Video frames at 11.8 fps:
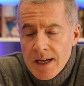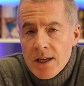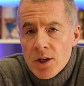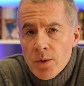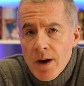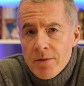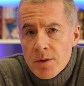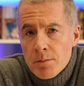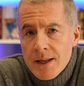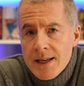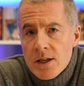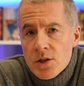You have
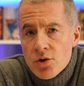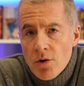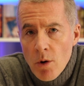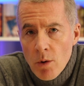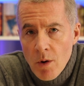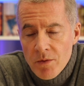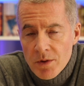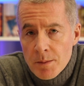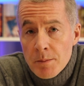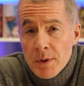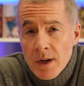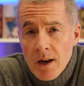complete control over
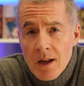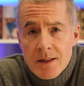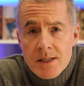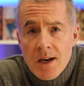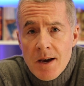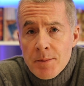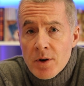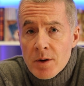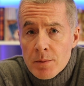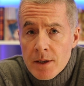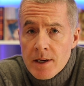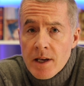them, but a lot of the time you're
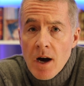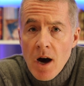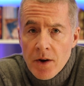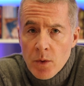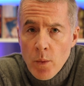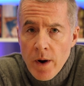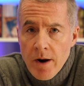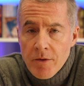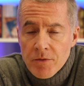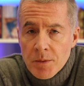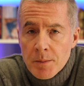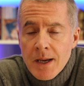completely unaware
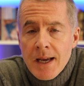of them.